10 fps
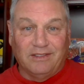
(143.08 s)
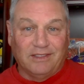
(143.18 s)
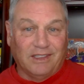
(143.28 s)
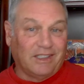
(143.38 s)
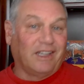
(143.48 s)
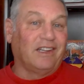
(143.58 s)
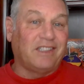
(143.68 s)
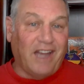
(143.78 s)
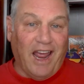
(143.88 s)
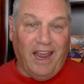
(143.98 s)
he going to
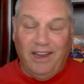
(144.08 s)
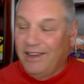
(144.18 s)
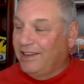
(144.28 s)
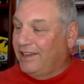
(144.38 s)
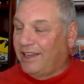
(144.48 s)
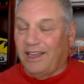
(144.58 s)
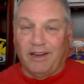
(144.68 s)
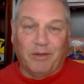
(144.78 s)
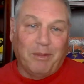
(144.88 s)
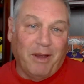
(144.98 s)
stay?
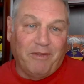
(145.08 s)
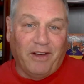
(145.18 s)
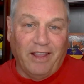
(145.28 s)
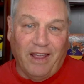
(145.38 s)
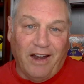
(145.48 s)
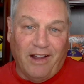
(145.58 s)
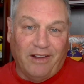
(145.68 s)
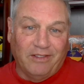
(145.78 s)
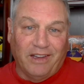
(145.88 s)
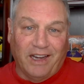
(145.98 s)
And we may find that
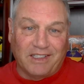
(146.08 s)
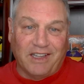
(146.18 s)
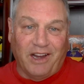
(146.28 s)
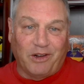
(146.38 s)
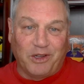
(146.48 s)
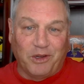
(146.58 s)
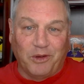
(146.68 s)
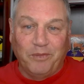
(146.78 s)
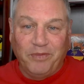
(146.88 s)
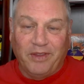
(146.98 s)
out in the next day or
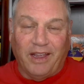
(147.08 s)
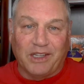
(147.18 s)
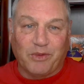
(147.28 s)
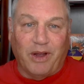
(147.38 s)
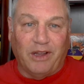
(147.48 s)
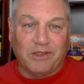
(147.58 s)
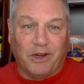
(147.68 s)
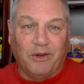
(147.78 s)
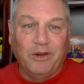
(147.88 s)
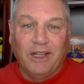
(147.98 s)
two as well.
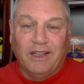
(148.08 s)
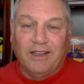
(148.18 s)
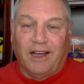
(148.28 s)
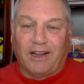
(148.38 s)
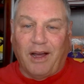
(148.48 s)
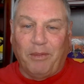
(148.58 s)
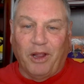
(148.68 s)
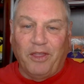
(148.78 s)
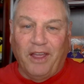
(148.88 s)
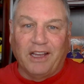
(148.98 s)
So a couple
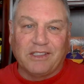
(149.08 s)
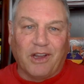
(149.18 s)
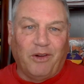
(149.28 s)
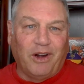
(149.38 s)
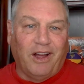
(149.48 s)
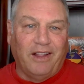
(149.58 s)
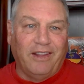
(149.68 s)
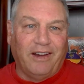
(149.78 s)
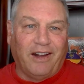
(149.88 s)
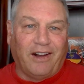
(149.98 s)
of things going on
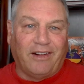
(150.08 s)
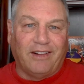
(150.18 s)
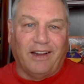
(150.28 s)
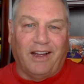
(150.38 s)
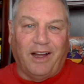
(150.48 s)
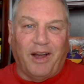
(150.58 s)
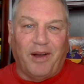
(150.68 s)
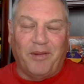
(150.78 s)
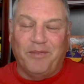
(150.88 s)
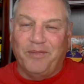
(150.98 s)
there,
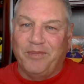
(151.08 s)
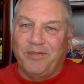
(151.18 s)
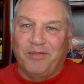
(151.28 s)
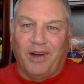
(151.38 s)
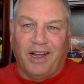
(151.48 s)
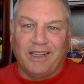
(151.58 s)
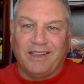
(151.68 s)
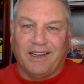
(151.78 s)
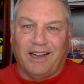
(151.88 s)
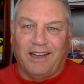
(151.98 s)
but
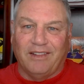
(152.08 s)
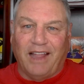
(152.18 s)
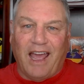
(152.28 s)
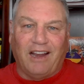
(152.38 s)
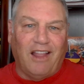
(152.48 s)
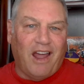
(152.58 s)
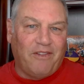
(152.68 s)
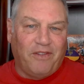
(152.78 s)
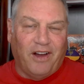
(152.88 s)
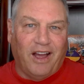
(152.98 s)
had a lot
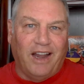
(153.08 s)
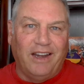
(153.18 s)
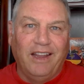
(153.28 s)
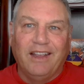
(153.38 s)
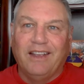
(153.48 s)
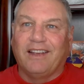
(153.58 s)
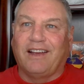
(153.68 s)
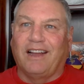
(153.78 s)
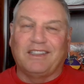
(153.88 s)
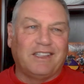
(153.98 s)
of fun.
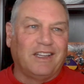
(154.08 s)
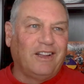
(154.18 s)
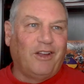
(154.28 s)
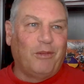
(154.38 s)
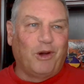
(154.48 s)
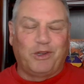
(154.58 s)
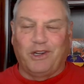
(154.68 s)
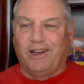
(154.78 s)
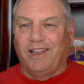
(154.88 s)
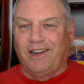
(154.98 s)
Got to see the Lobo
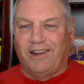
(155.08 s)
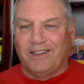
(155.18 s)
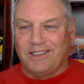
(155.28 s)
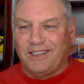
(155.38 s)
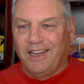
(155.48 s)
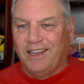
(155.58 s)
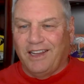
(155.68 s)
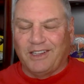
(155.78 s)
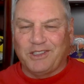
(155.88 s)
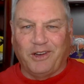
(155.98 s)
cheerleaders.
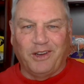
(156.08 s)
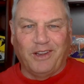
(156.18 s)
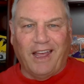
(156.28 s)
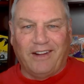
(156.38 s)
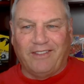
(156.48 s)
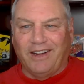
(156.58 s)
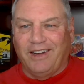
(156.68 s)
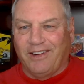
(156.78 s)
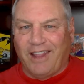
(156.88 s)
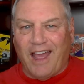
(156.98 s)
I'll show you that right
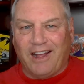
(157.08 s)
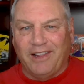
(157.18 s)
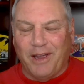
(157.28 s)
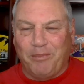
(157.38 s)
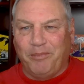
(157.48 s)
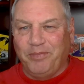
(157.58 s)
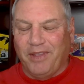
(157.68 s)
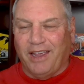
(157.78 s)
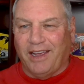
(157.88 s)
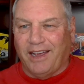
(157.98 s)
here, that clip,
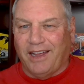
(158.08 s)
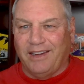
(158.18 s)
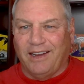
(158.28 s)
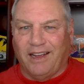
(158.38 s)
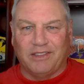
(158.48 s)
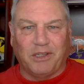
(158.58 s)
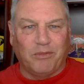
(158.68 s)
and some